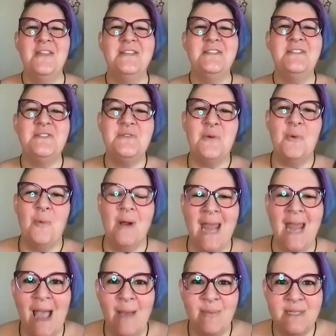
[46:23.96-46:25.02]
this is
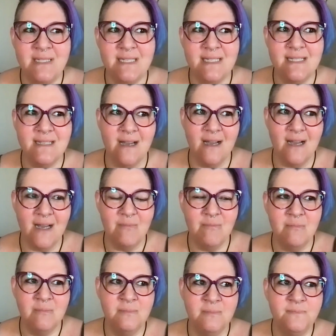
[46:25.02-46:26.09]
what happens is
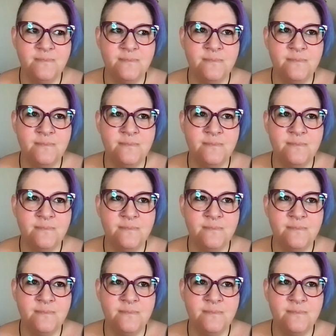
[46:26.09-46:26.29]
I